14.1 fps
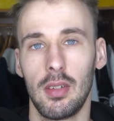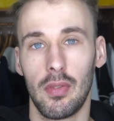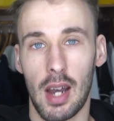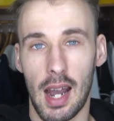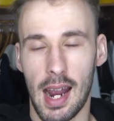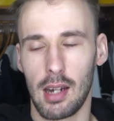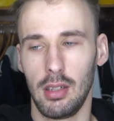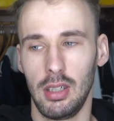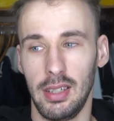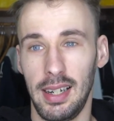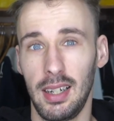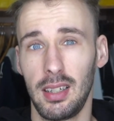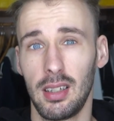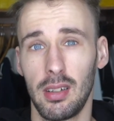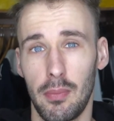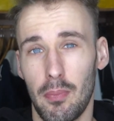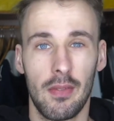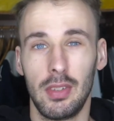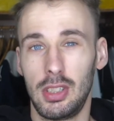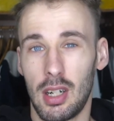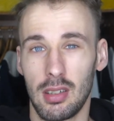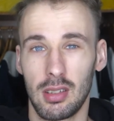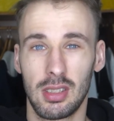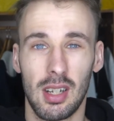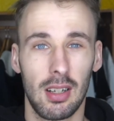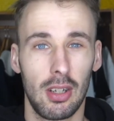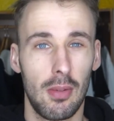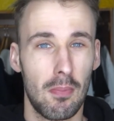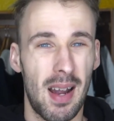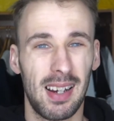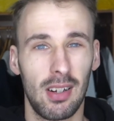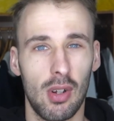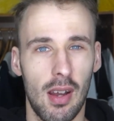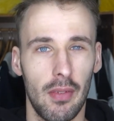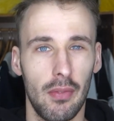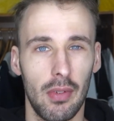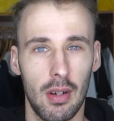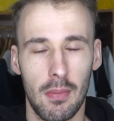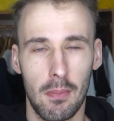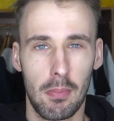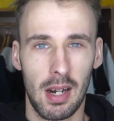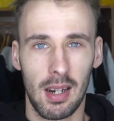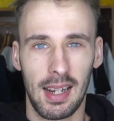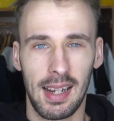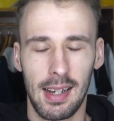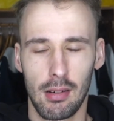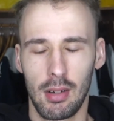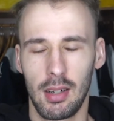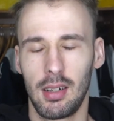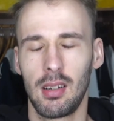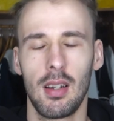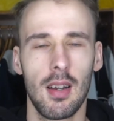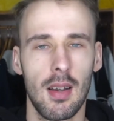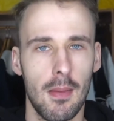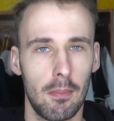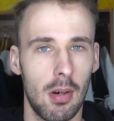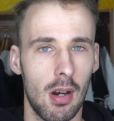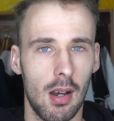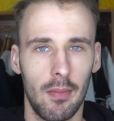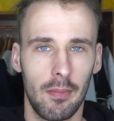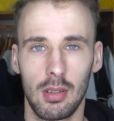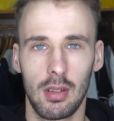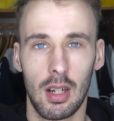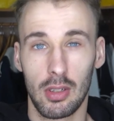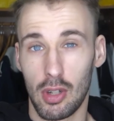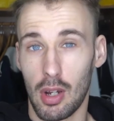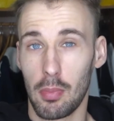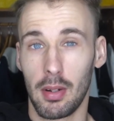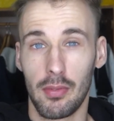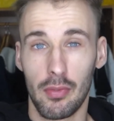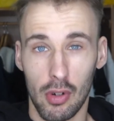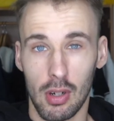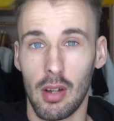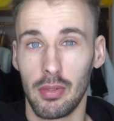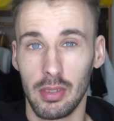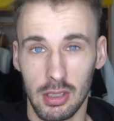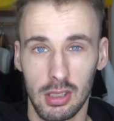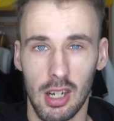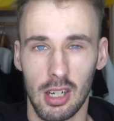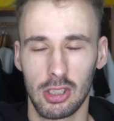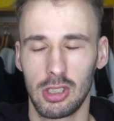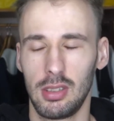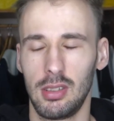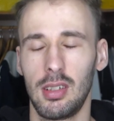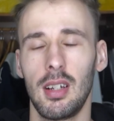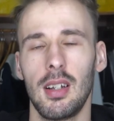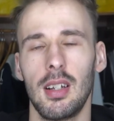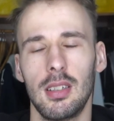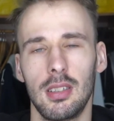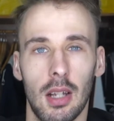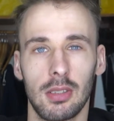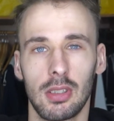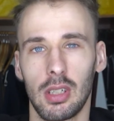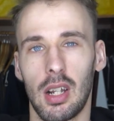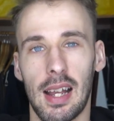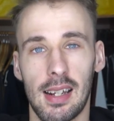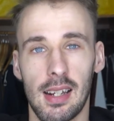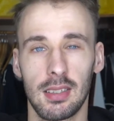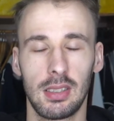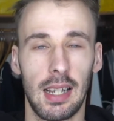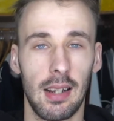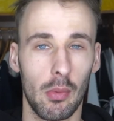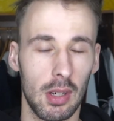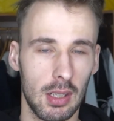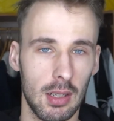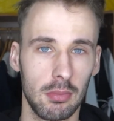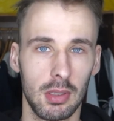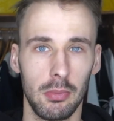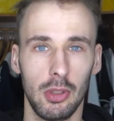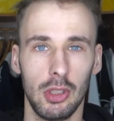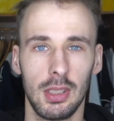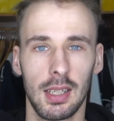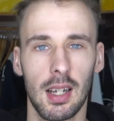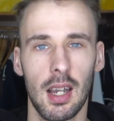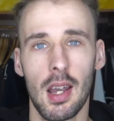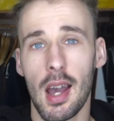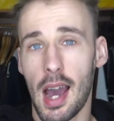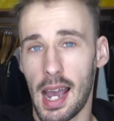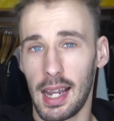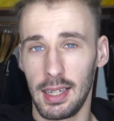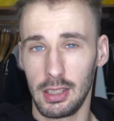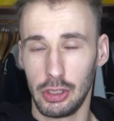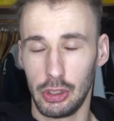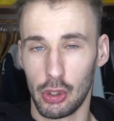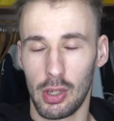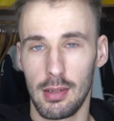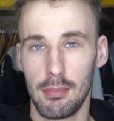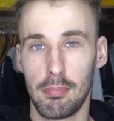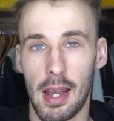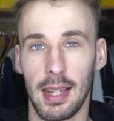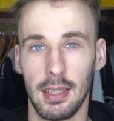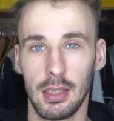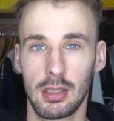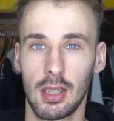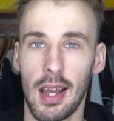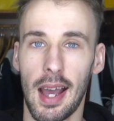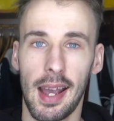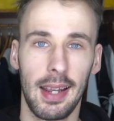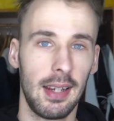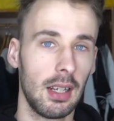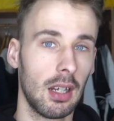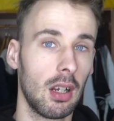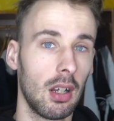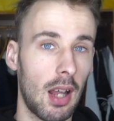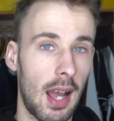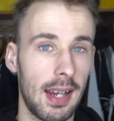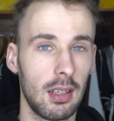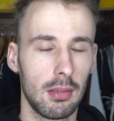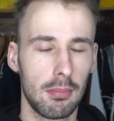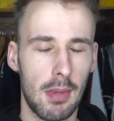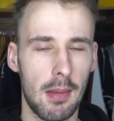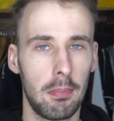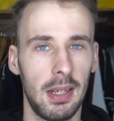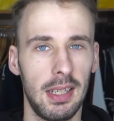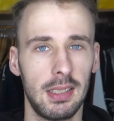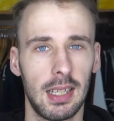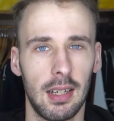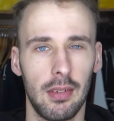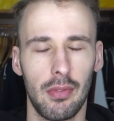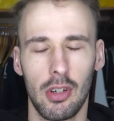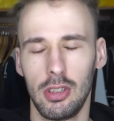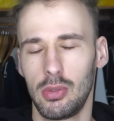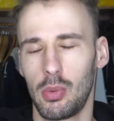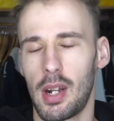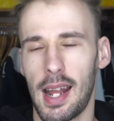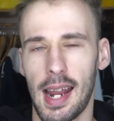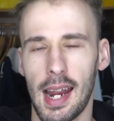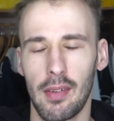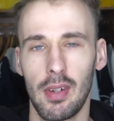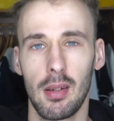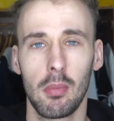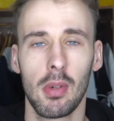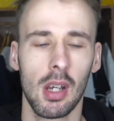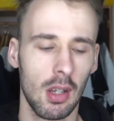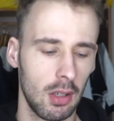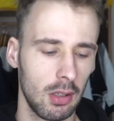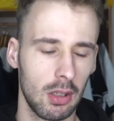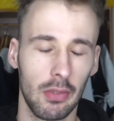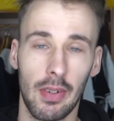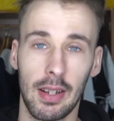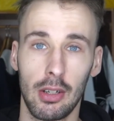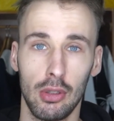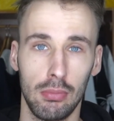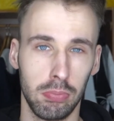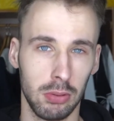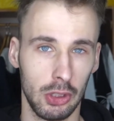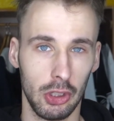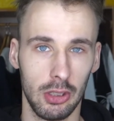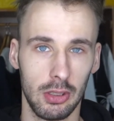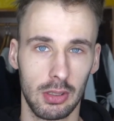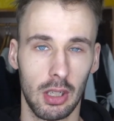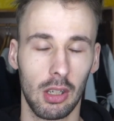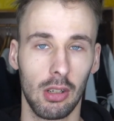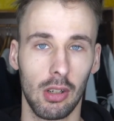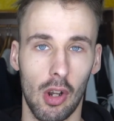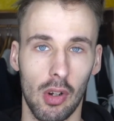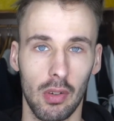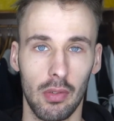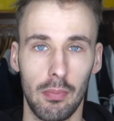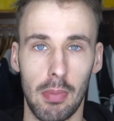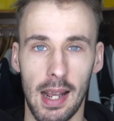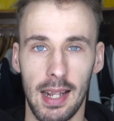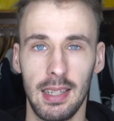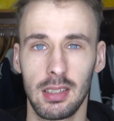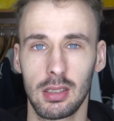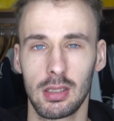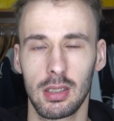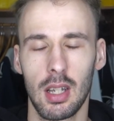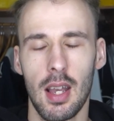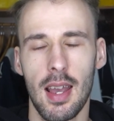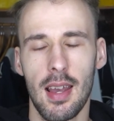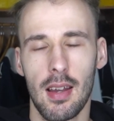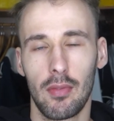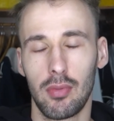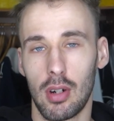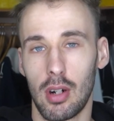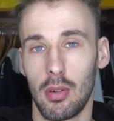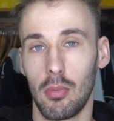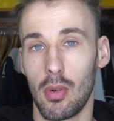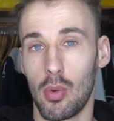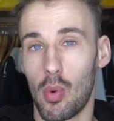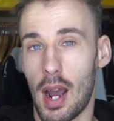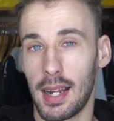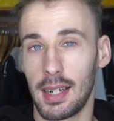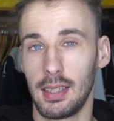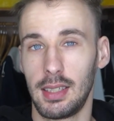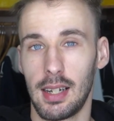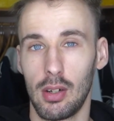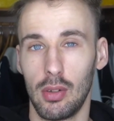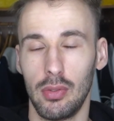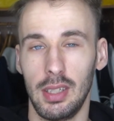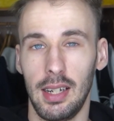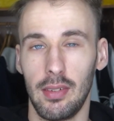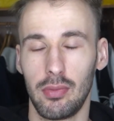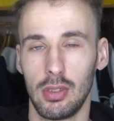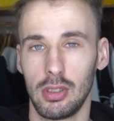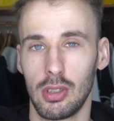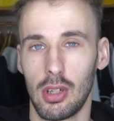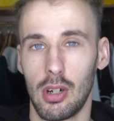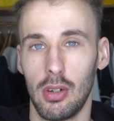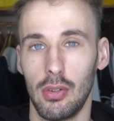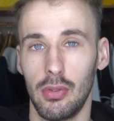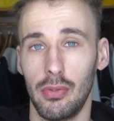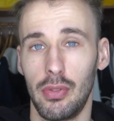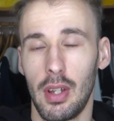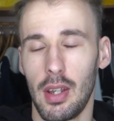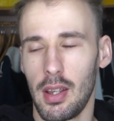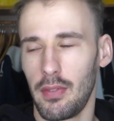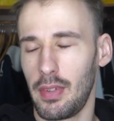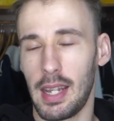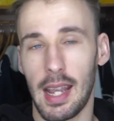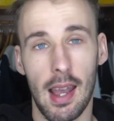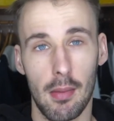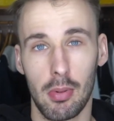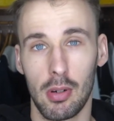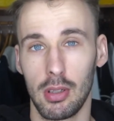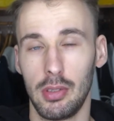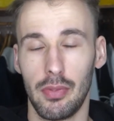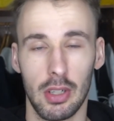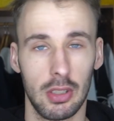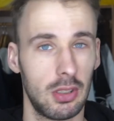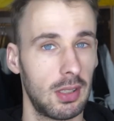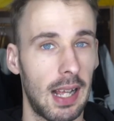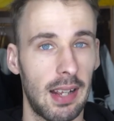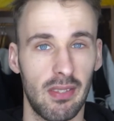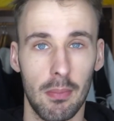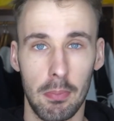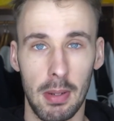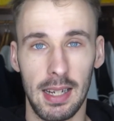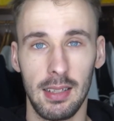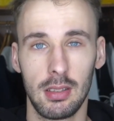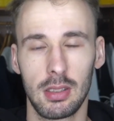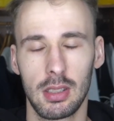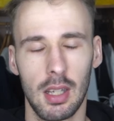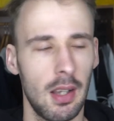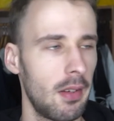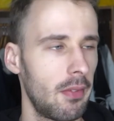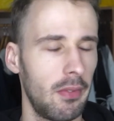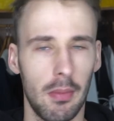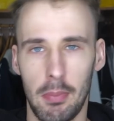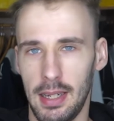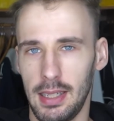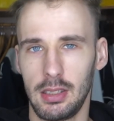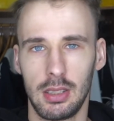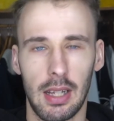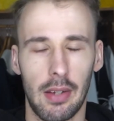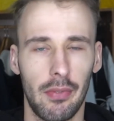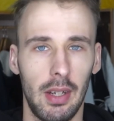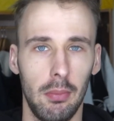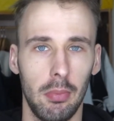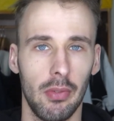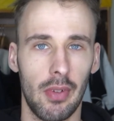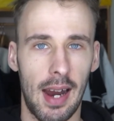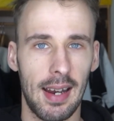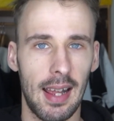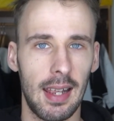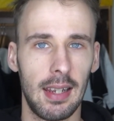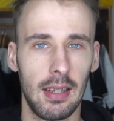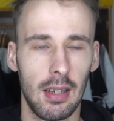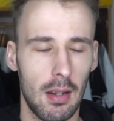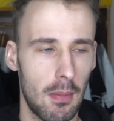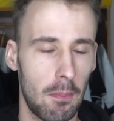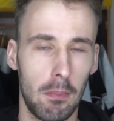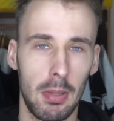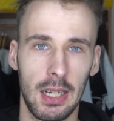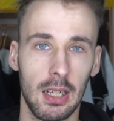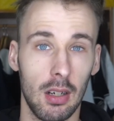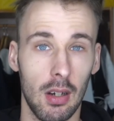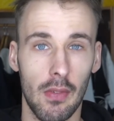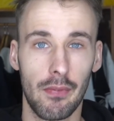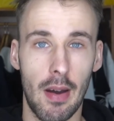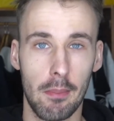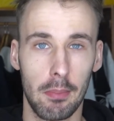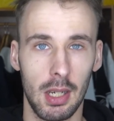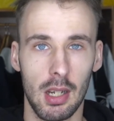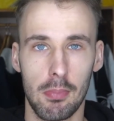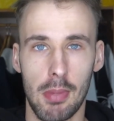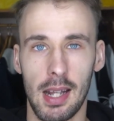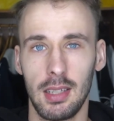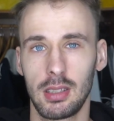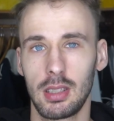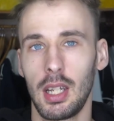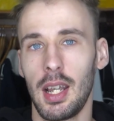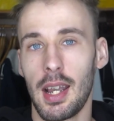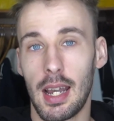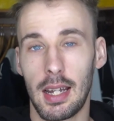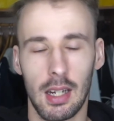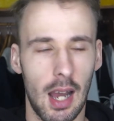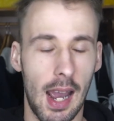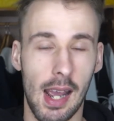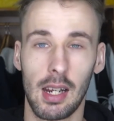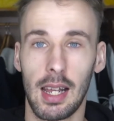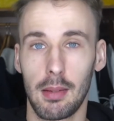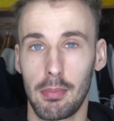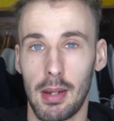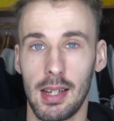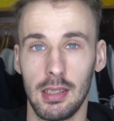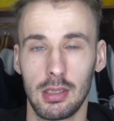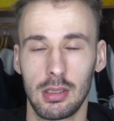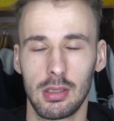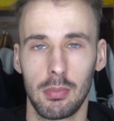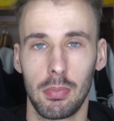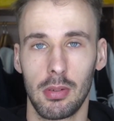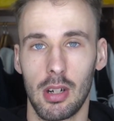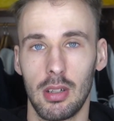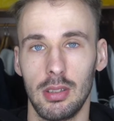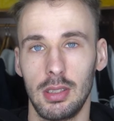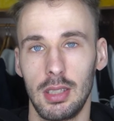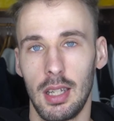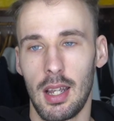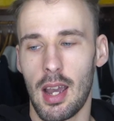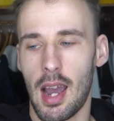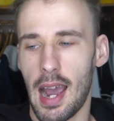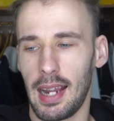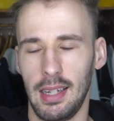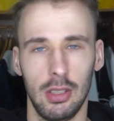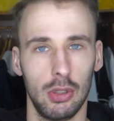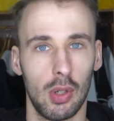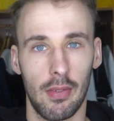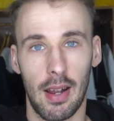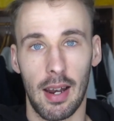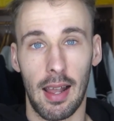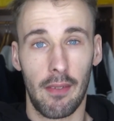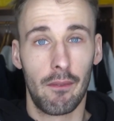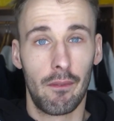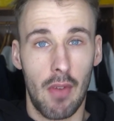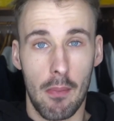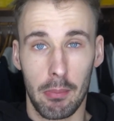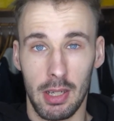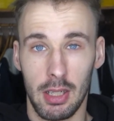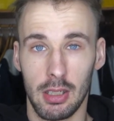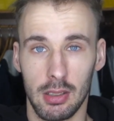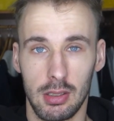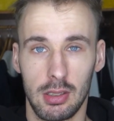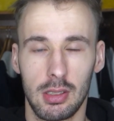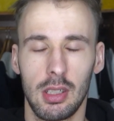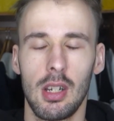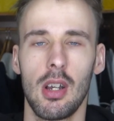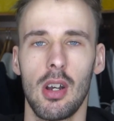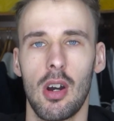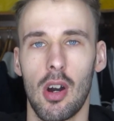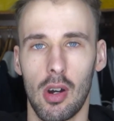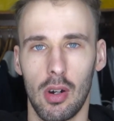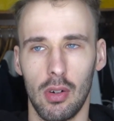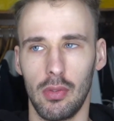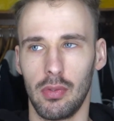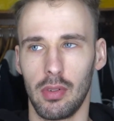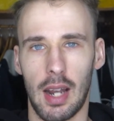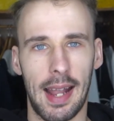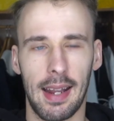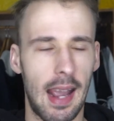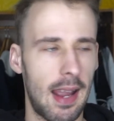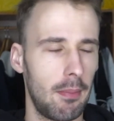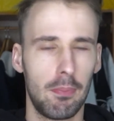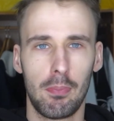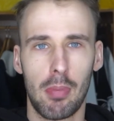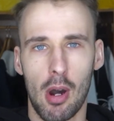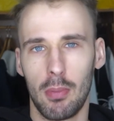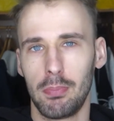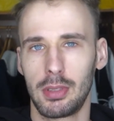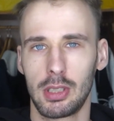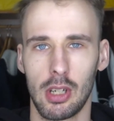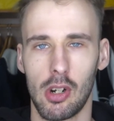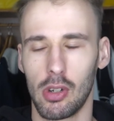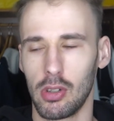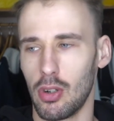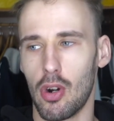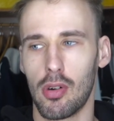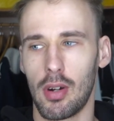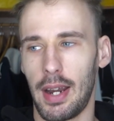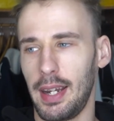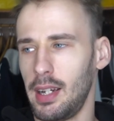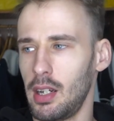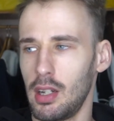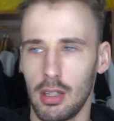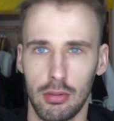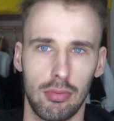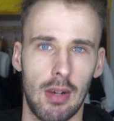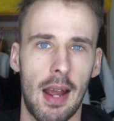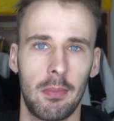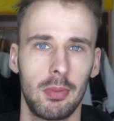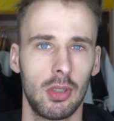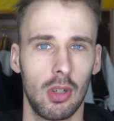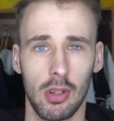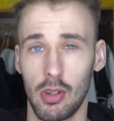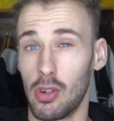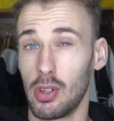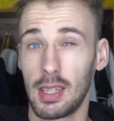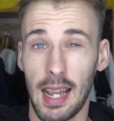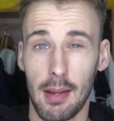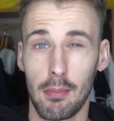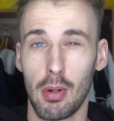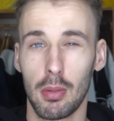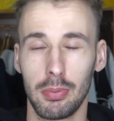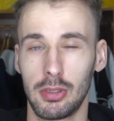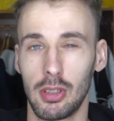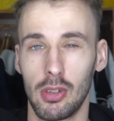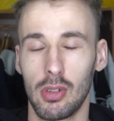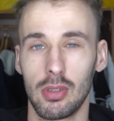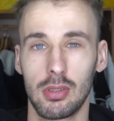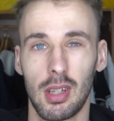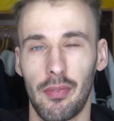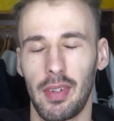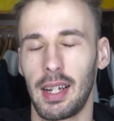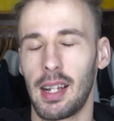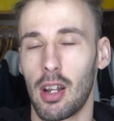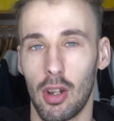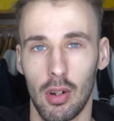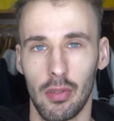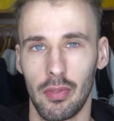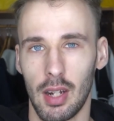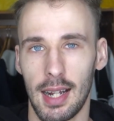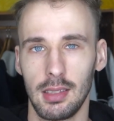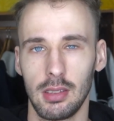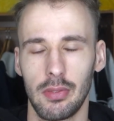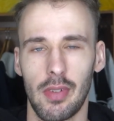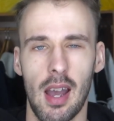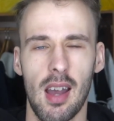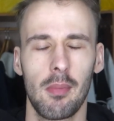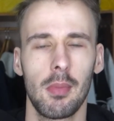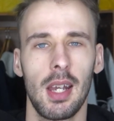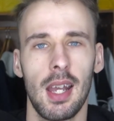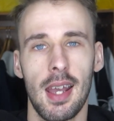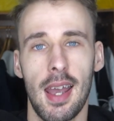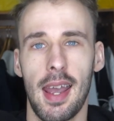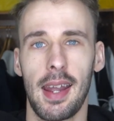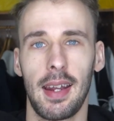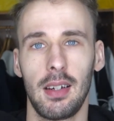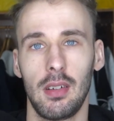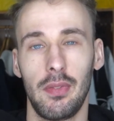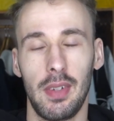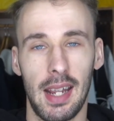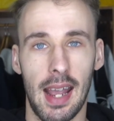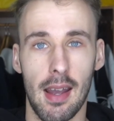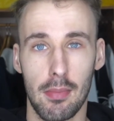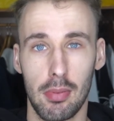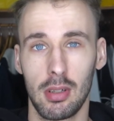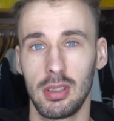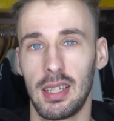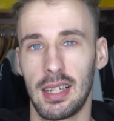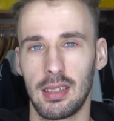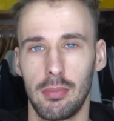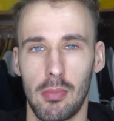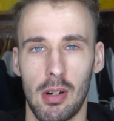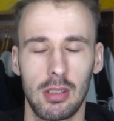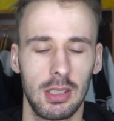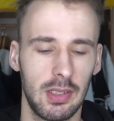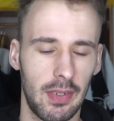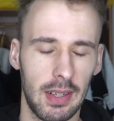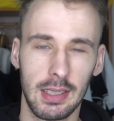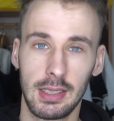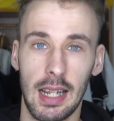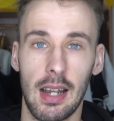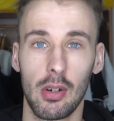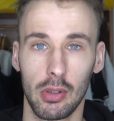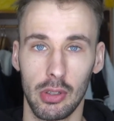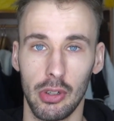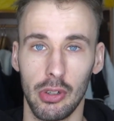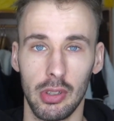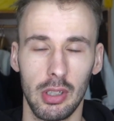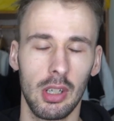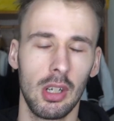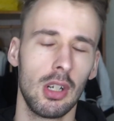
The higher you need it, the chances are you might not have better hearing, but a topic for another discussion. So like I was saying, when it comes to music, I enjoy bass. I liked my Beats headphones when I had them because they could produce a lot of bass. From what I can tell, the difference of the AirPods versus like the Beats. The Beats definitely provide a bigger, thumpier bass, and I like bass because I enjoy that like thumpiness of like a pop song or a rap song or a K-pop song or something along the lines of that. And the AirPods, as much as they sound good